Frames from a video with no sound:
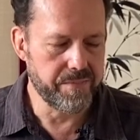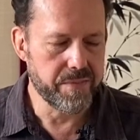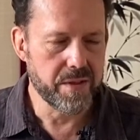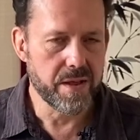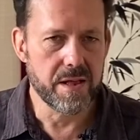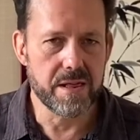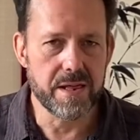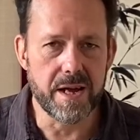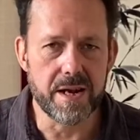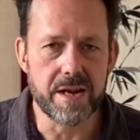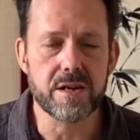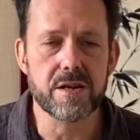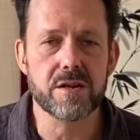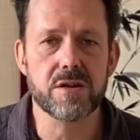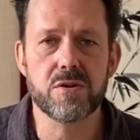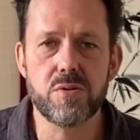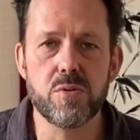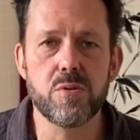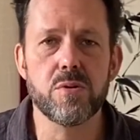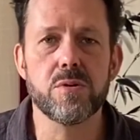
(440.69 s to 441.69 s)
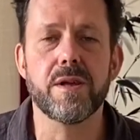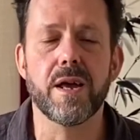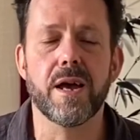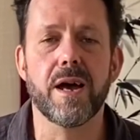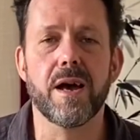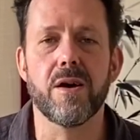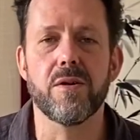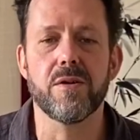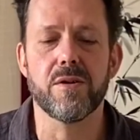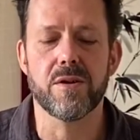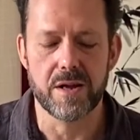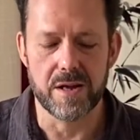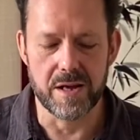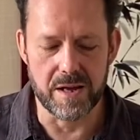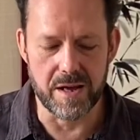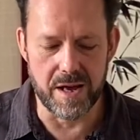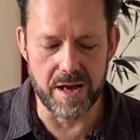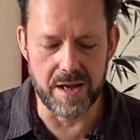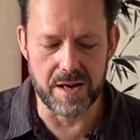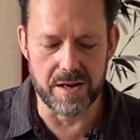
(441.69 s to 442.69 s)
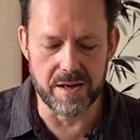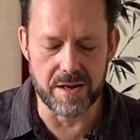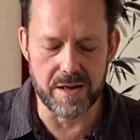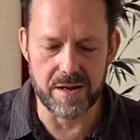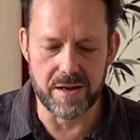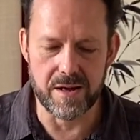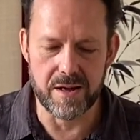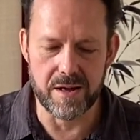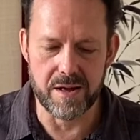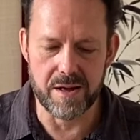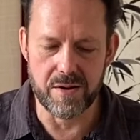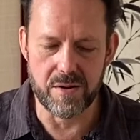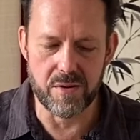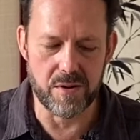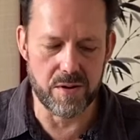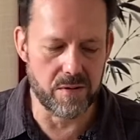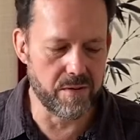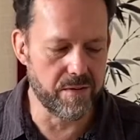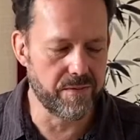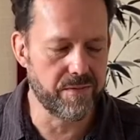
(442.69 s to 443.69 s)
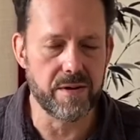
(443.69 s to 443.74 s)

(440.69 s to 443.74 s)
let it cool down. And or